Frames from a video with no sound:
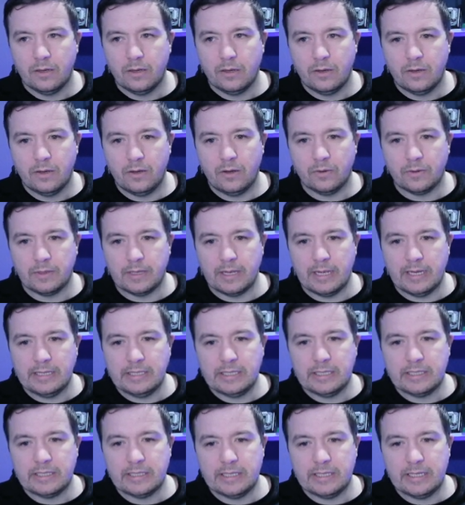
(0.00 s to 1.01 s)
Okay, as you
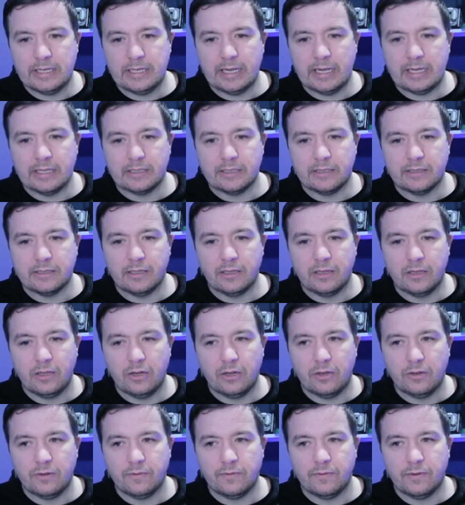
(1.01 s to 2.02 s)
can see, guys, there's a lot
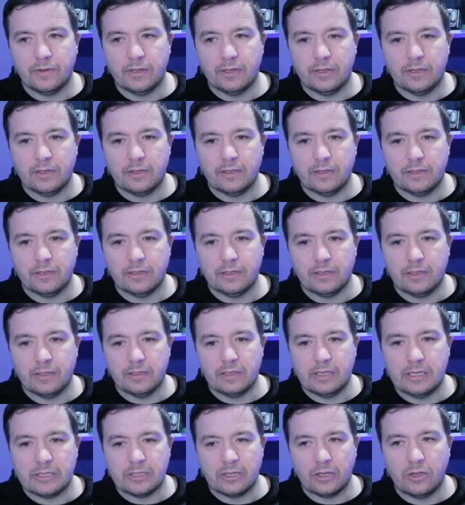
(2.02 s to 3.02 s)
of uh,
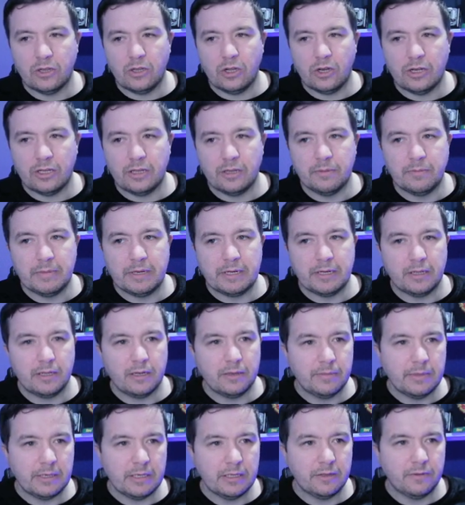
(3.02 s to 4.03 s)
it's a lot in the middle at the
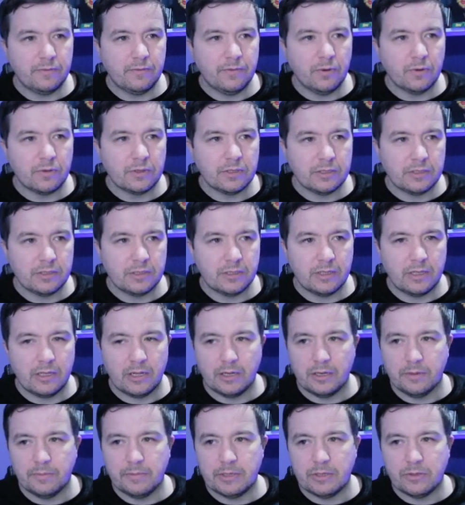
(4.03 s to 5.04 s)
minute. The focus is a lot in
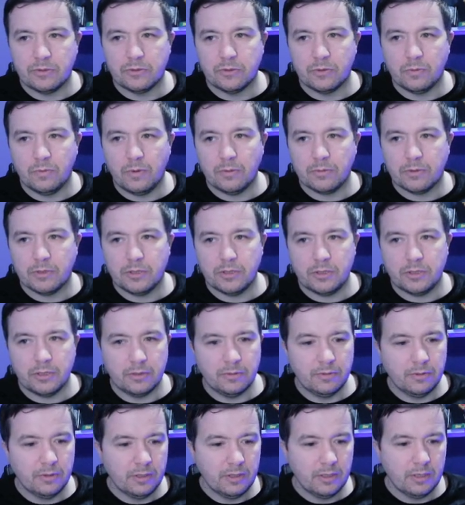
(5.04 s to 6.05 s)
the middle. So what I'm gonna do
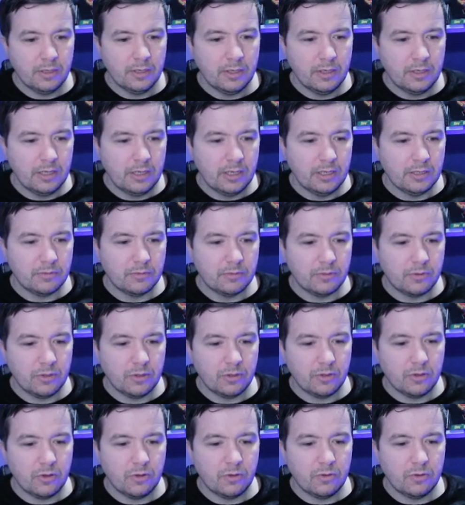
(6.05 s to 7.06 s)
is I'm gonna
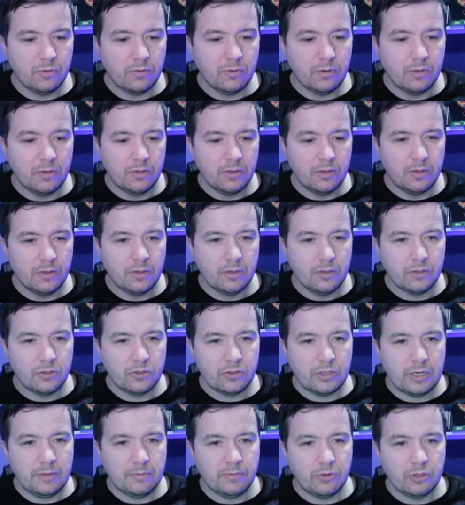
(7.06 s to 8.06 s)
go
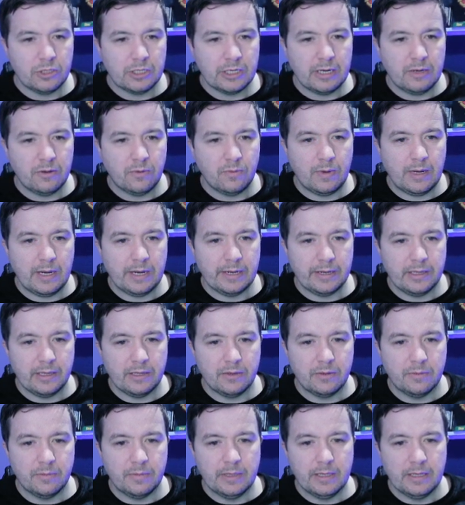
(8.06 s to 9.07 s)
try and push it out wide a
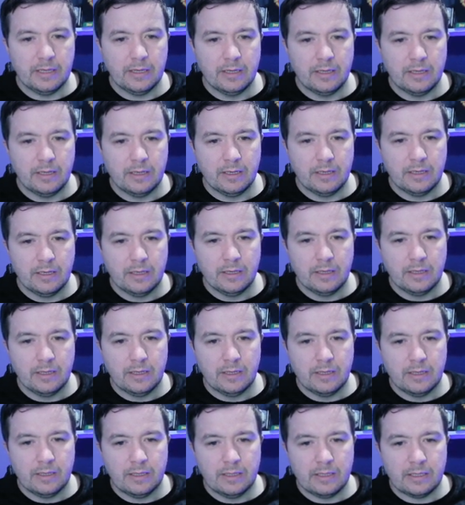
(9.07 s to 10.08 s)
little bit.
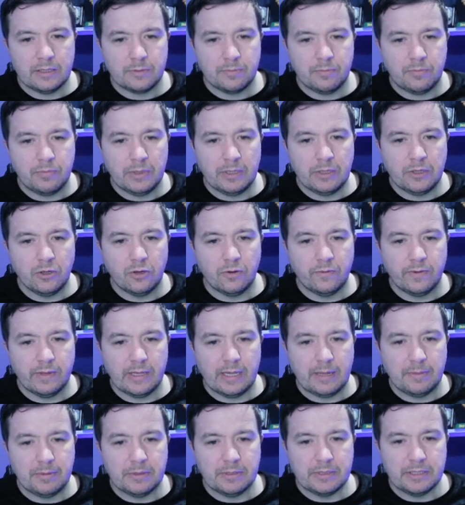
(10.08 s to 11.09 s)
Let's bring the
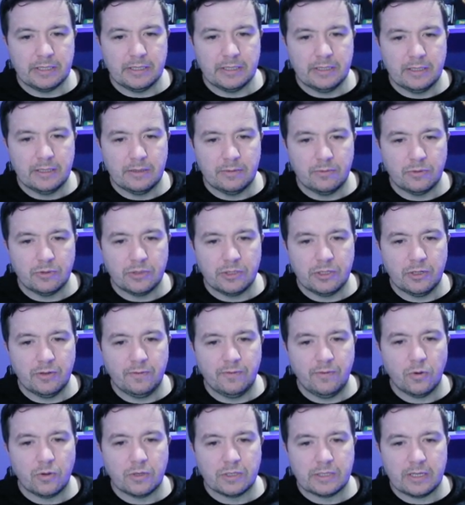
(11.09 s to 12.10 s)
overlappers in. We'll still
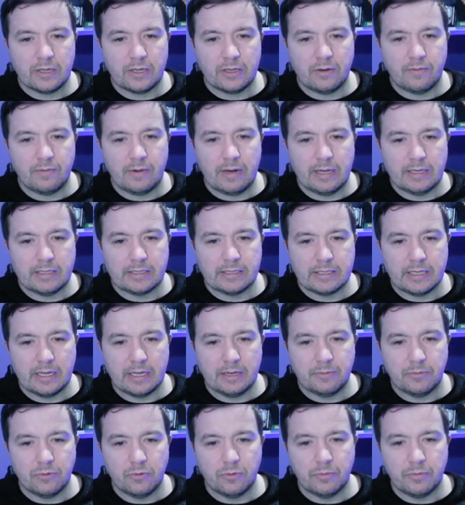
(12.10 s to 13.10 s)
focus down that right hand
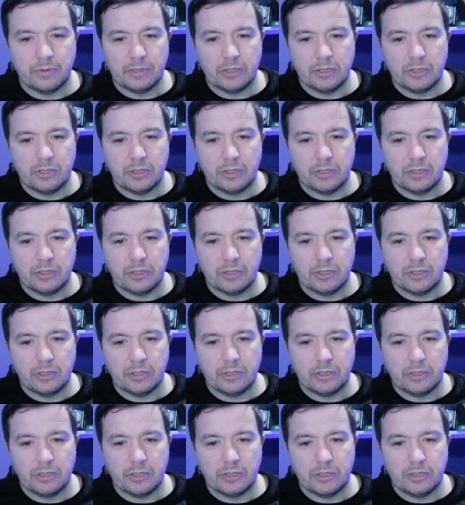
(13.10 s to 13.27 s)
side, but we'll bring the